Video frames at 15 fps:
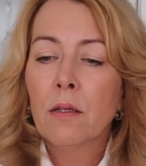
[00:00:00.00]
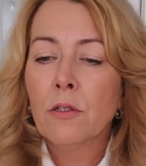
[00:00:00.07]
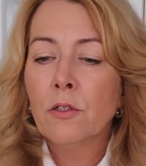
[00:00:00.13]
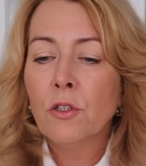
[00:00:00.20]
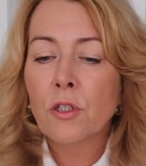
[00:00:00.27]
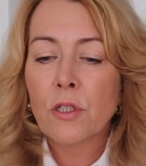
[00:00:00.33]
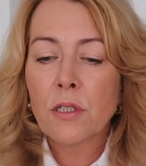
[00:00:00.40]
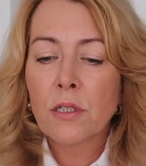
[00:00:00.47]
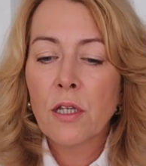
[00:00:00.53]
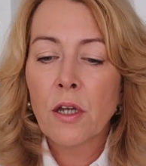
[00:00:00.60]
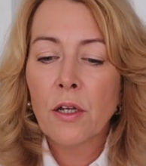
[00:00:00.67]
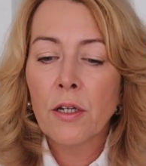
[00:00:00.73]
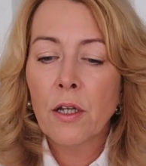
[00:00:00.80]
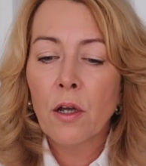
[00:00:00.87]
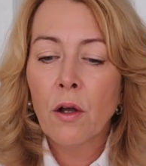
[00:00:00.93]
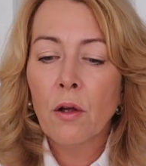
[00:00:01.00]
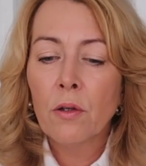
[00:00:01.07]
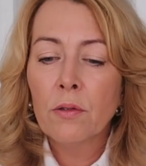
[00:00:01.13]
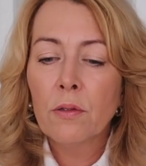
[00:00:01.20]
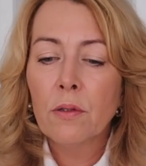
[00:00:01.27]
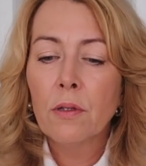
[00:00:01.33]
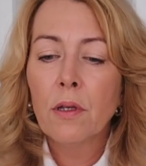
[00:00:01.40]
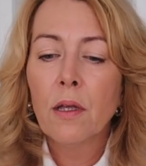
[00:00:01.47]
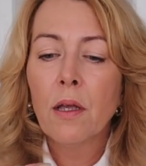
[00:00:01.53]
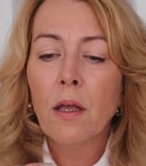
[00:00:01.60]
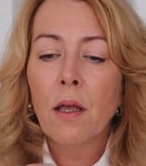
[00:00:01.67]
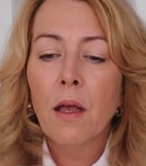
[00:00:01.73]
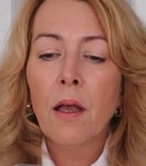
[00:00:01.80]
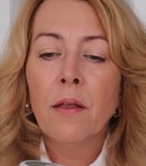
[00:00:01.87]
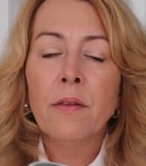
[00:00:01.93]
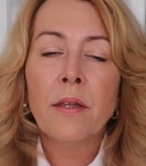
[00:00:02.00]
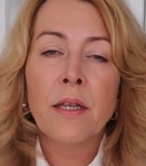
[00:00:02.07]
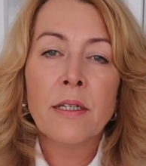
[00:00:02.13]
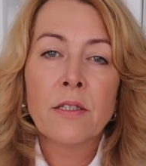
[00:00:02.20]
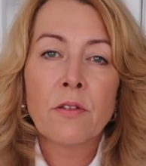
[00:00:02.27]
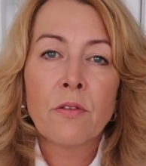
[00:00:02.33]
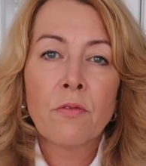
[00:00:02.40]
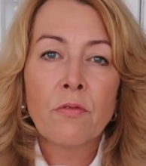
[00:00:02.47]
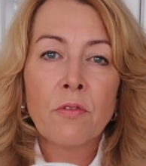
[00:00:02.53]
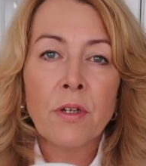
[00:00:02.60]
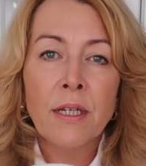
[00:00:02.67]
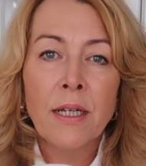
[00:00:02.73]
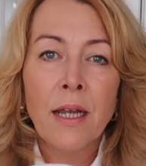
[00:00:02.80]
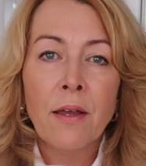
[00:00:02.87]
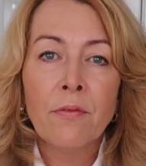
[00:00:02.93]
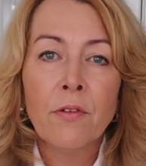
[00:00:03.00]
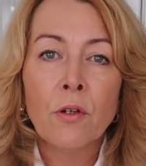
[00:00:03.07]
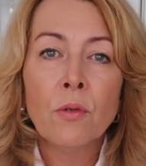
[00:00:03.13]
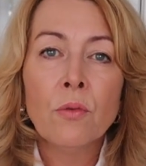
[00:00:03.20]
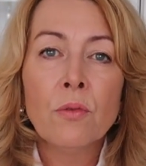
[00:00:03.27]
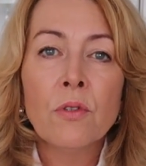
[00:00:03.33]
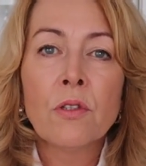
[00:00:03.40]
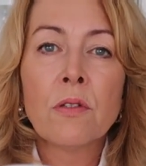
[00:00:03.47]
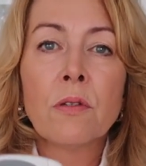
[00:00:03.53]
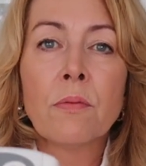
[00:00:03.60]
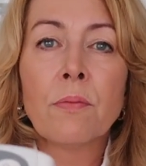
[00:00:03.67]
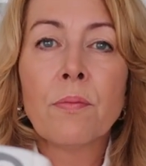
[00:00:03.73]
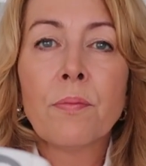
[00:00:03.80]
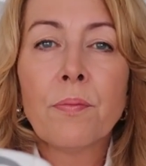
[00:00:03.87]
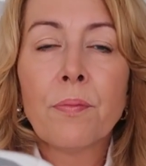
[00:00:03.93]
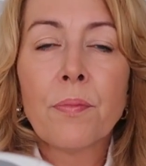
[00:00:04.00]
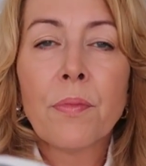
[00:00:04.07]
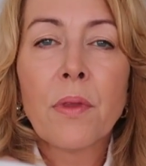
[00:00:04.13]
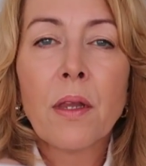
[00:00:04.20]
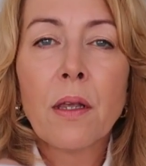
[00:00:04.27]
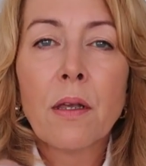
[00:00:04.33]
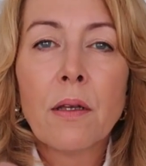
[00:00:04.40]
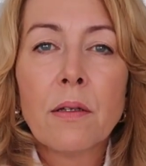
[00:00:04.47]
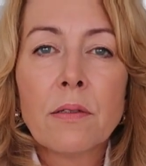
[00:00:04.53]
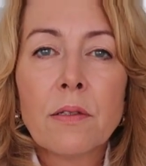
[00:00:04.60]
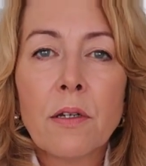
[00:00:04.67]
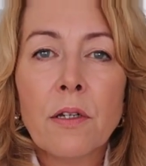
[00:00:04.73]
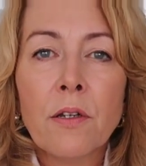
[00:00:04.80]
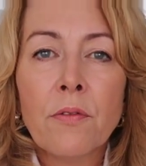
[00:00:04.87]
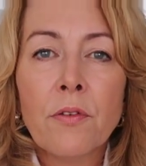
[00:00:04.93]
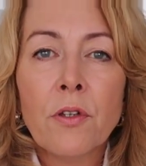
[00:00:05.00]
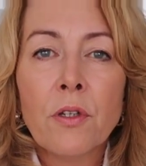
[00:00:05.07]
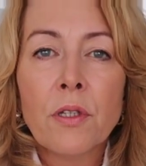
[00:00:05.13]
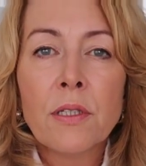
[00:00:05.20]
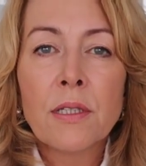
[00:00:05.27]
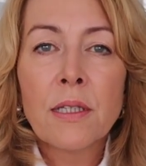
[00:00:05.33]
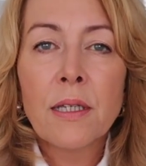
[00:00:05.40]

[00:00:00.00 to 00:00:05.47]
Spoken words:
You just turn it on, and there's 3 levels. Don't know if you can